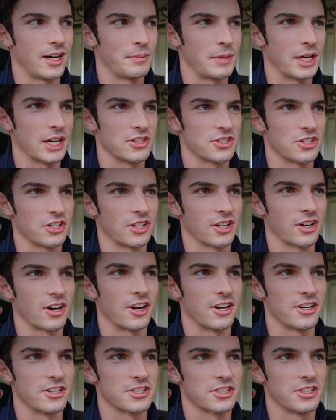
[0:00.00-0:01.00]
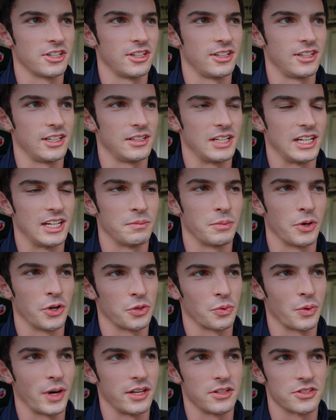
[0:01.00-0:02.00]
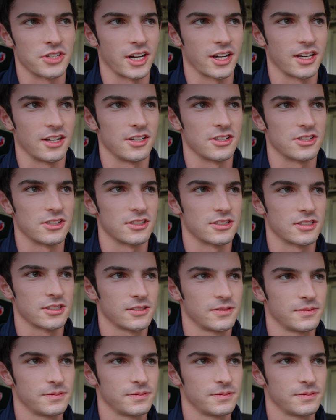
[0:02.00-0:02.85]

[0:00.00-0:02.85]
making sure the car is good in both wet and dry conditions.